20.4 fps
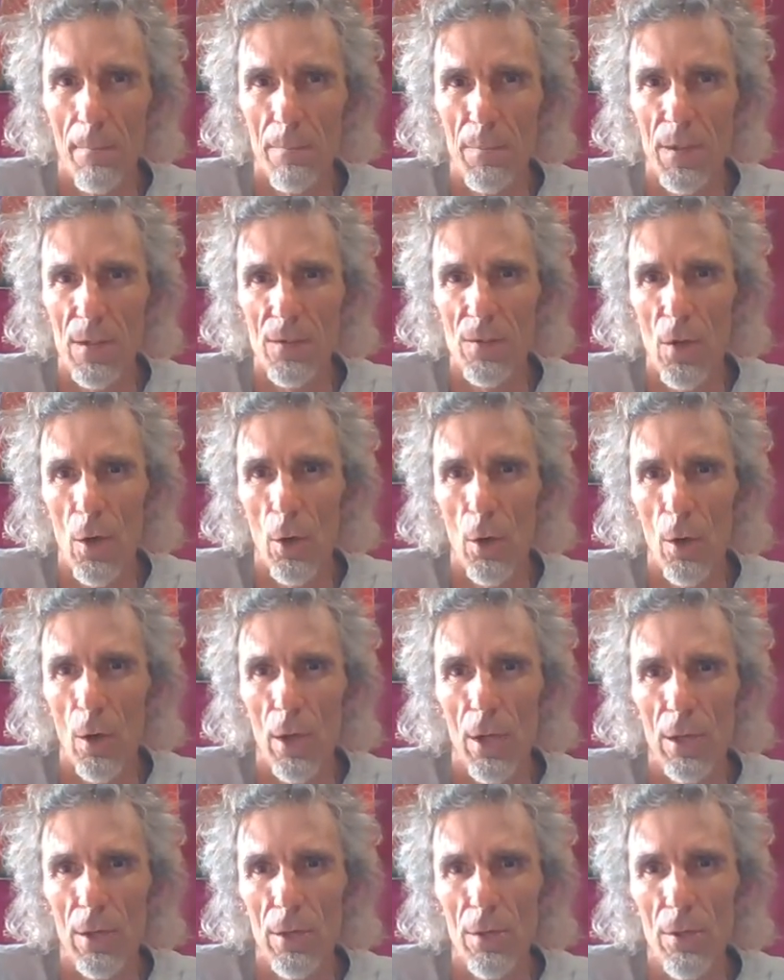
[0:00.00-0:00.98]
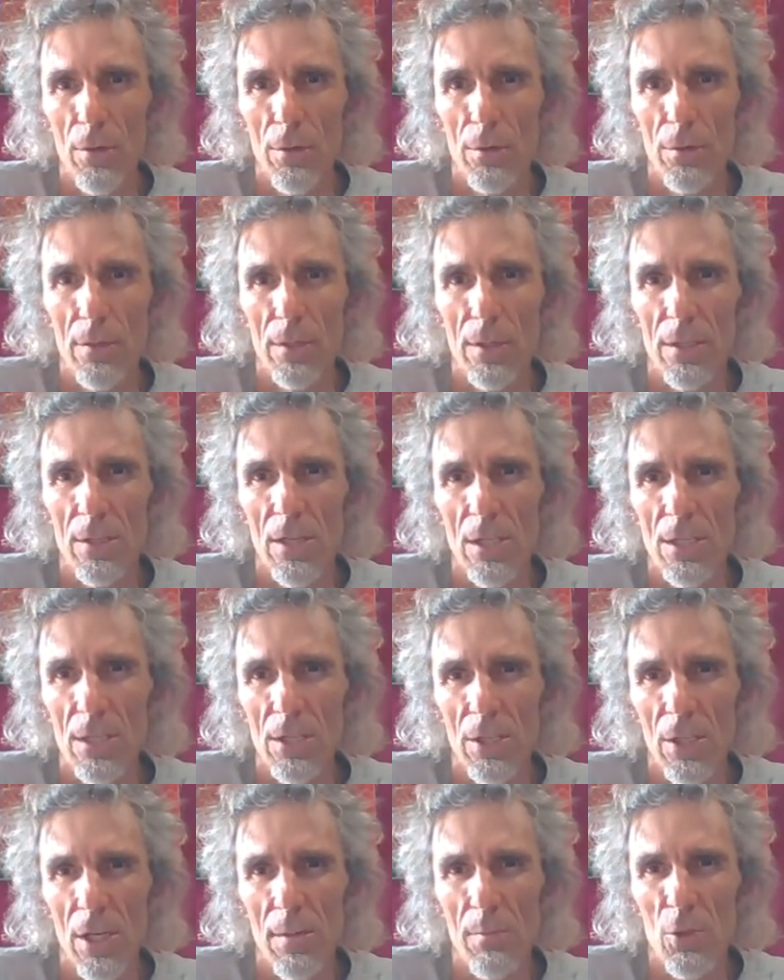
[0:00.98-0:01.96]
So you
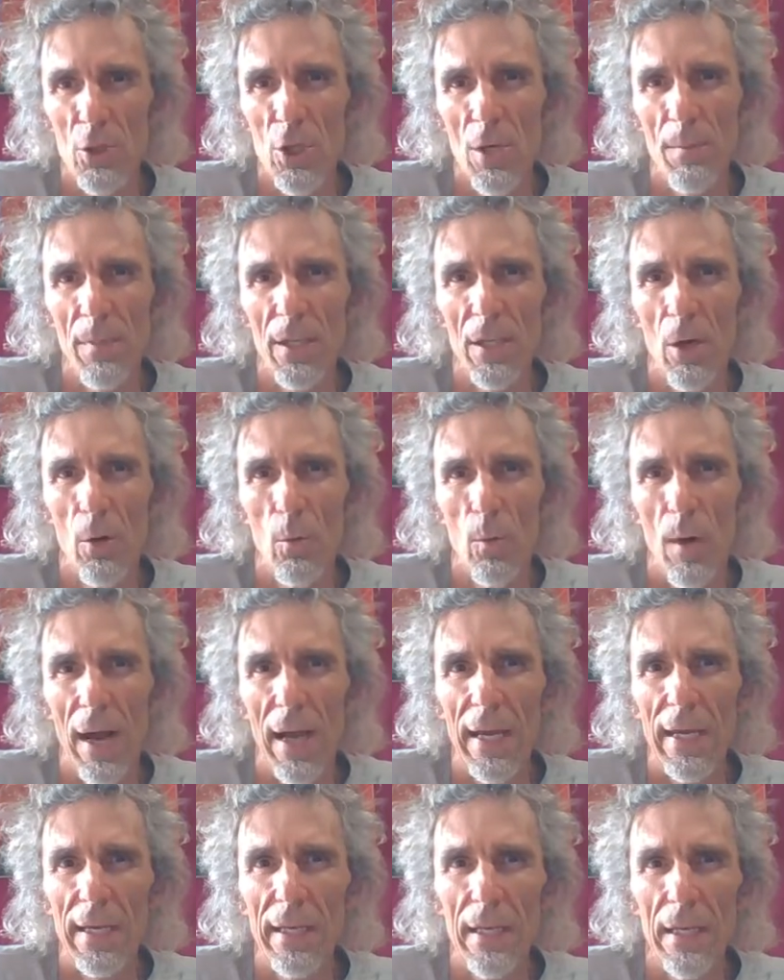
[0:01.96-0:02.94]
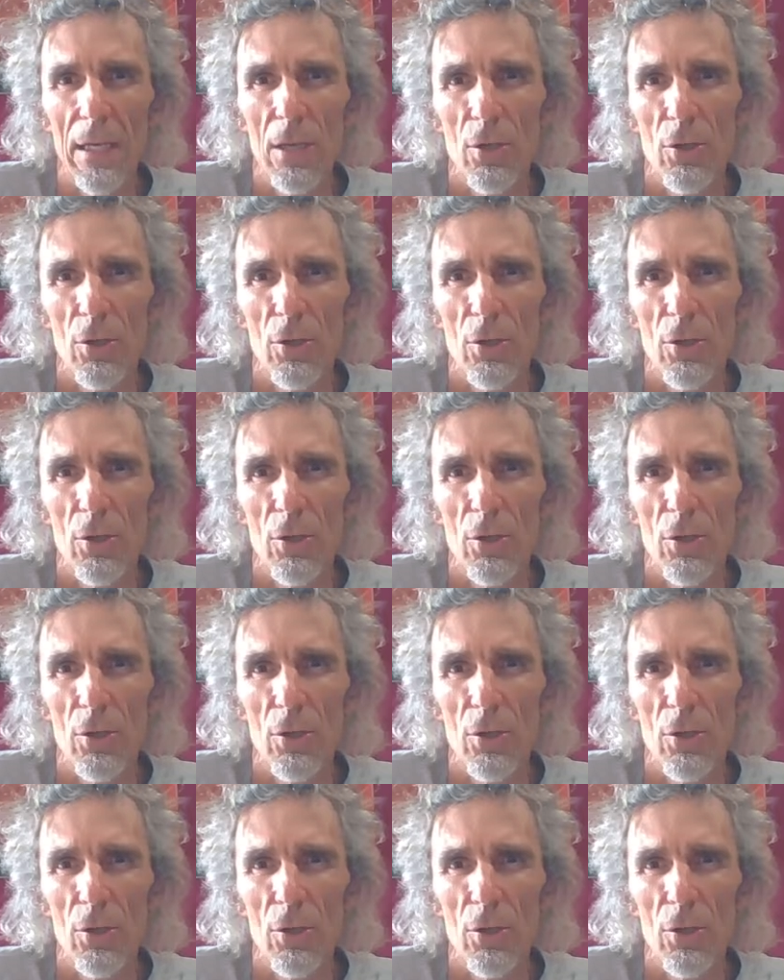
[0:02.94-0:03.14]
just keep chipping away.